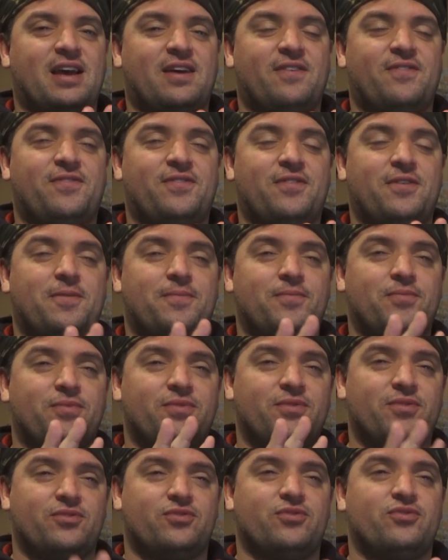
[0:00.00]

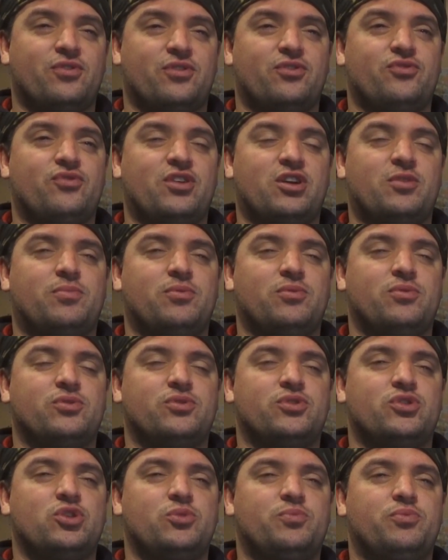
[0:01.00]
Dragon Ball
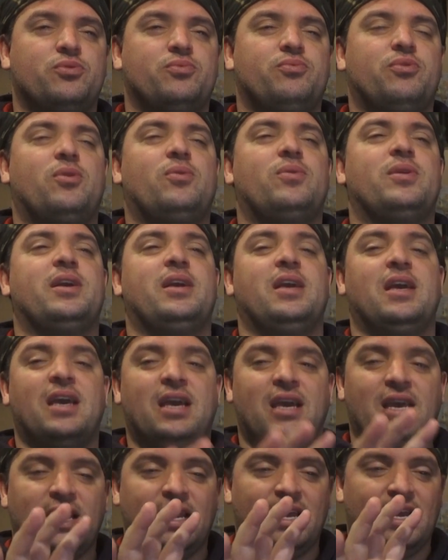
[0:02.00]
Super Broly
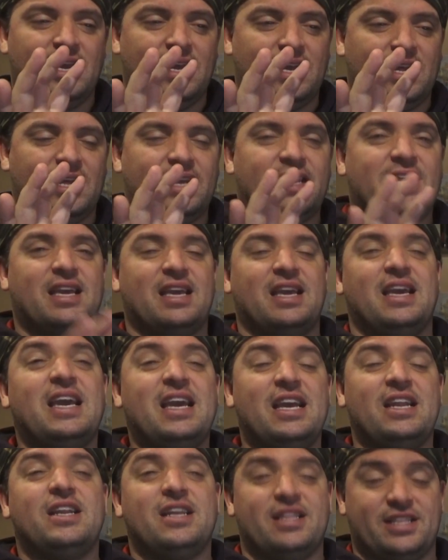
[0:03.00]
like
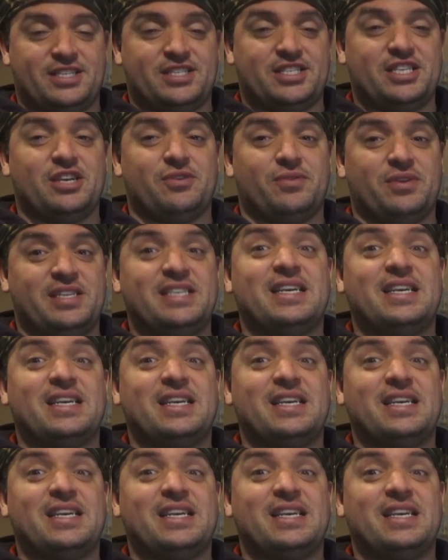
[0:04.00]
in the series.